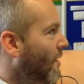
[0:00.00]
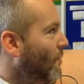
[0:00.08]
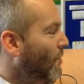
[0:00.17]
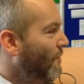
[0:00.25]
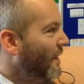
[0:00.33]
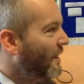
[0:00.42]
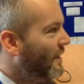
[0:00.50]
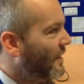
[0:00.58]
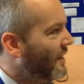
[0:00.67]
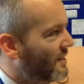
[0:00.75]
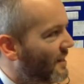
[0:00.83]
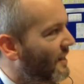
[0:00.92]
Well, really,
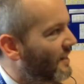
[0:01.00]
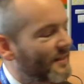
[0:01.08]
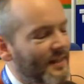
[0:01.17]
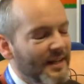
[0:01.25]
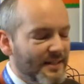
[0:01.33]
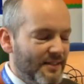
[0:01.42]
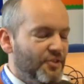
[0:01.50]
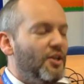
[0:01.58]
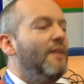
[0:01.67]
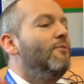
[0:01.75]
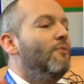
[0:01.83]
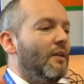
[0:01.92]
it, it's, it's
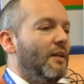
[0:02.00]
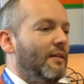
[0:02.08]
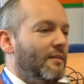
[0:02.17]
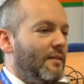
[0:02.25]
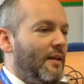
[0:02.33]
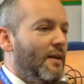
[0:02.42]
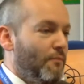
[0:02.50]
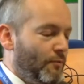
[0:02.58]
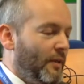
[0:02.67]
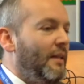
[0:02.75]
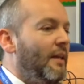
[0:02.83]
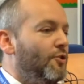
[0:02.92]
generally, I've
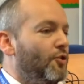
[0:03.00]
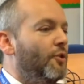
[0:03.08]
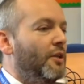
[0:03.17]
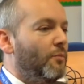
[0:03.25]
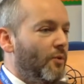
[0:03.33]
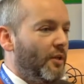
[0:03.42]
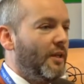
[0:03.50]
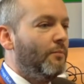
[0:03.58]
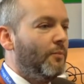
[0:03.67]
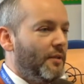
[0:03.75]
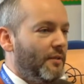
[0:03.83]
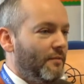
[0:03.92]
really enjoyed
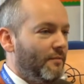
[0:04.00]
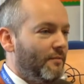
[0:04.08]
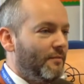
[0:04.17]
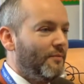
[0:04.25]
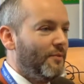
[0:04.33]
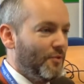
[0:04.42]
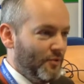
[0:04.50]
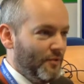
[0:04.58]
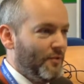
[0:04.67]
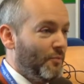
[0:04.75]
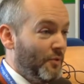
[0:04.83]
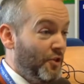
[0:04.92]
working with,
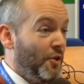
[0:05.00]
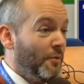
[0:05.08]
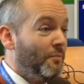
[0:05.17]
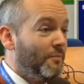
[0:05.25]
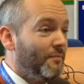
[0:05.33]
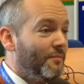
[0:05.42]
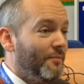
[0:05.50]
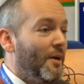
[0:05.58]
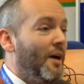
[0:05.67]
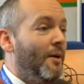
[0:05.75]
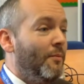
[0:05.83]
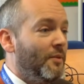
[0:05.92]
with you,
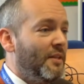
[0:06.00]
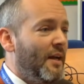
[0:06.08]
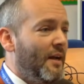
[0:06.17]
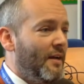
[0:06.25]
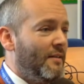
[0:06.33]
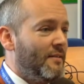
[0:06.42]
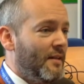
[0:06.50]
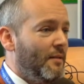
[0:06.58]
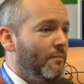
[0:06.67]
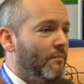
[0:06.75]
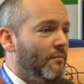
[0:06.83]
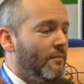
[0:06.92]
um, with the Airhead
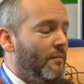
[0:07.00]
team.